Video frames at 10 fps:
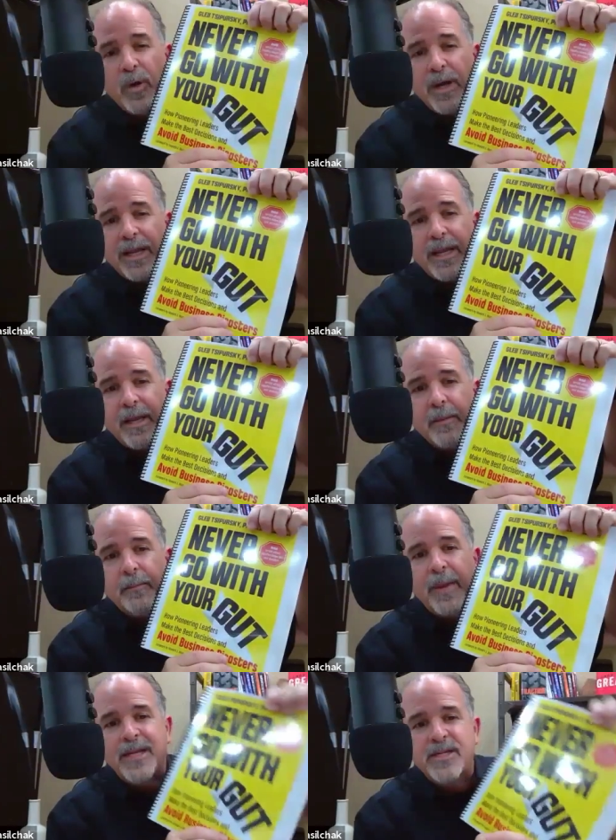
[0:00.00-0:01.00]
really
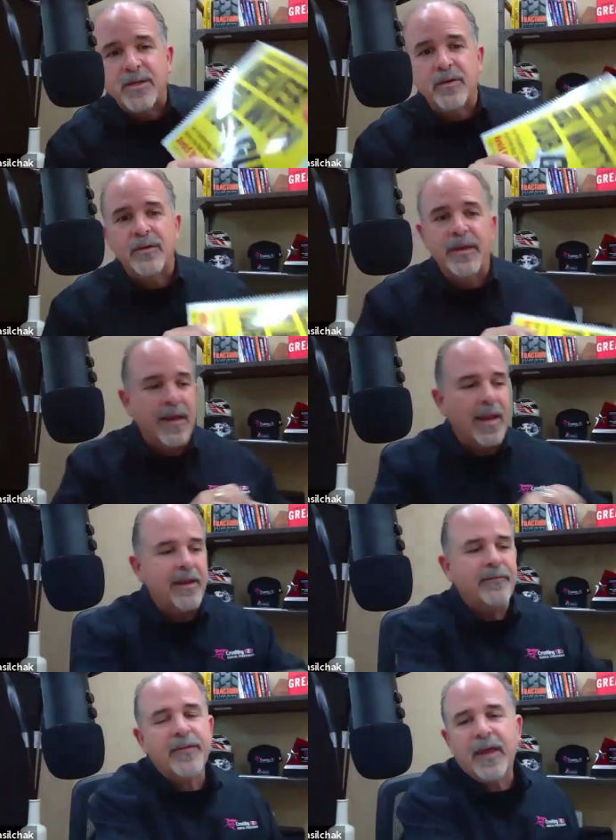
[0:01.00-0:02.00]
make sure that
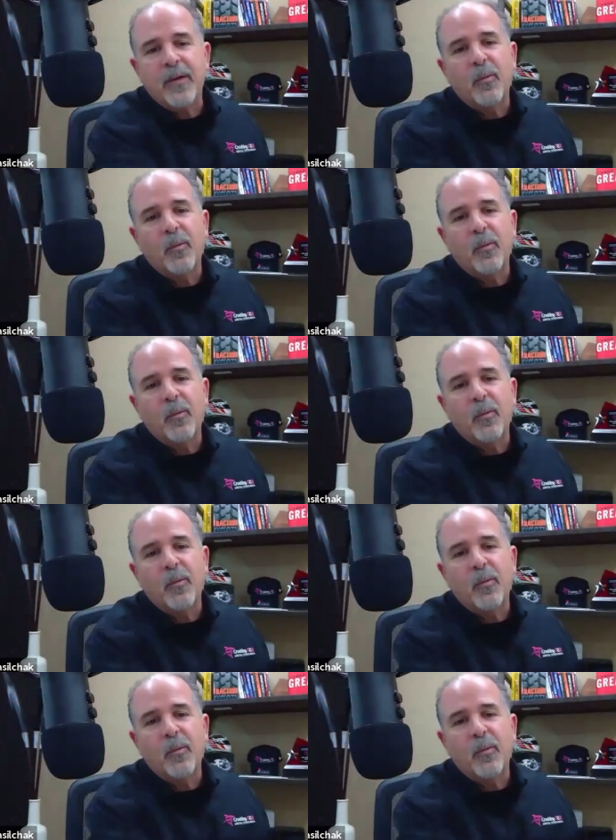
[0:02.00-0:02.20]
if they